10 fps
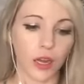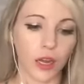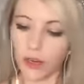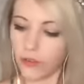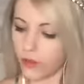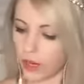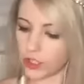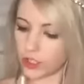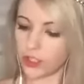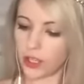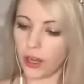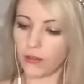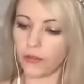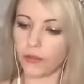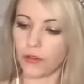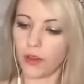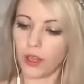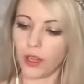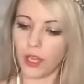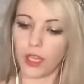of find yourself
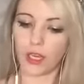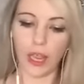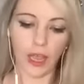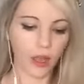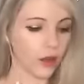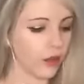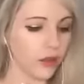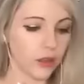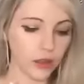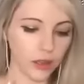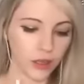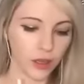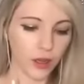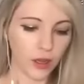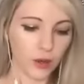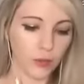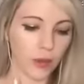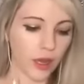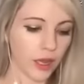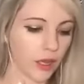in hell,
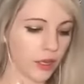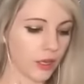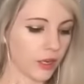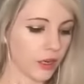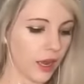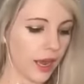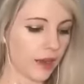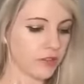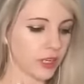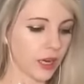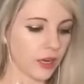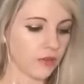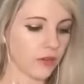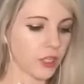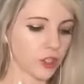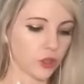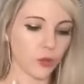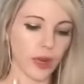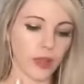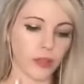but have to kind of find your
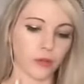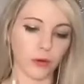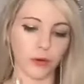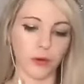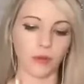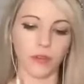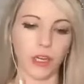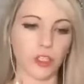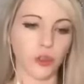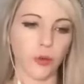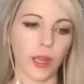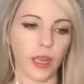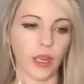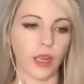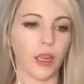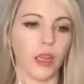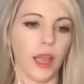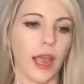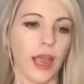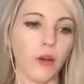way through and find your way
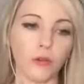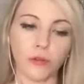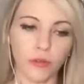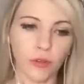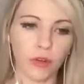out.